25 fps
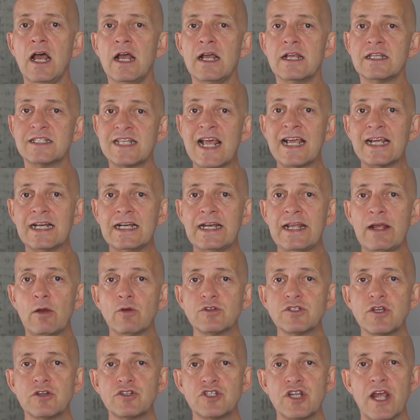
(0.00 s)
Secondly,
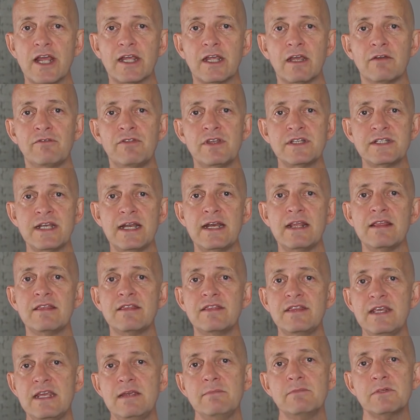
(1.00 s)
also check if there's any
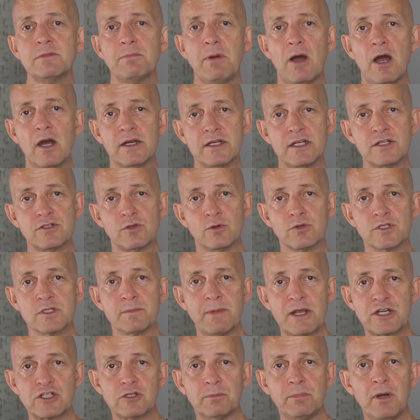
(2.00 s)
themed parties or
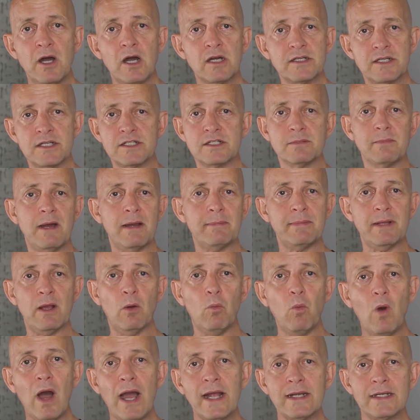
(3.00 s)
special parties. There might be a
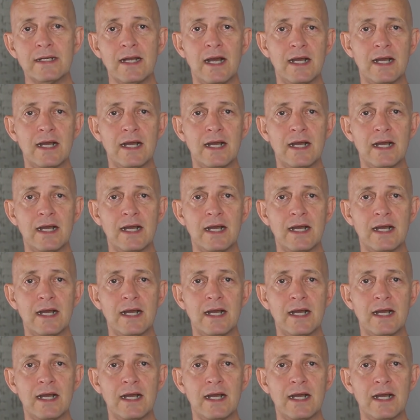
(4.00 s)
white